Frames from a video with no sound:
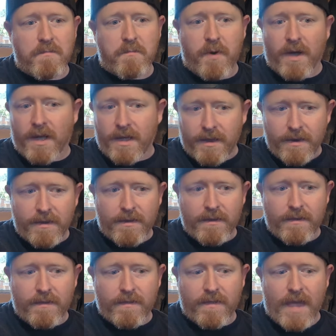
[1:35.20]
but
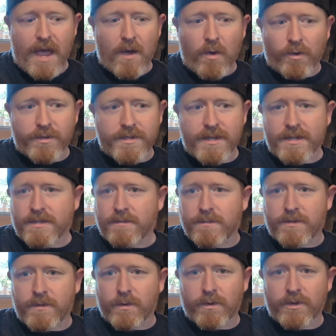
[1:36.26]
that whole
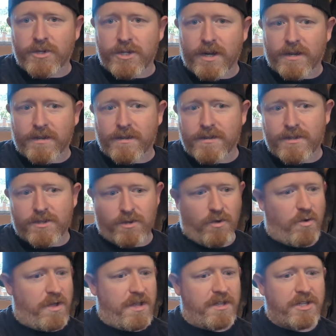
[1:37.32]
system's fuel injected, so
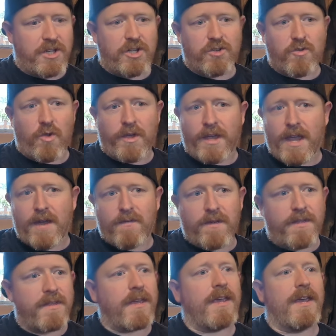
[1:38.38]
it's controlling
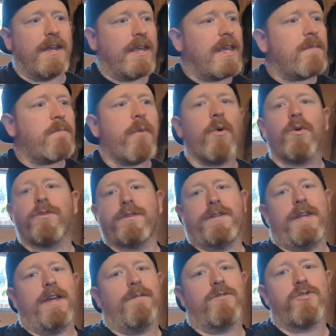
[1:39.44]
everything, and he pulls a
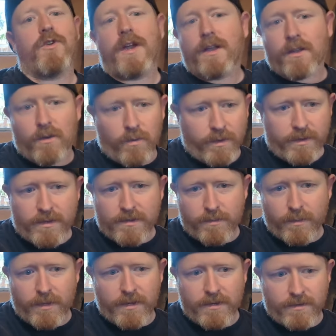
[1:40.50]
damn trailer with this
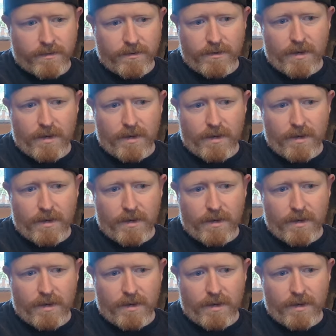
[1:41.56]
Blazer.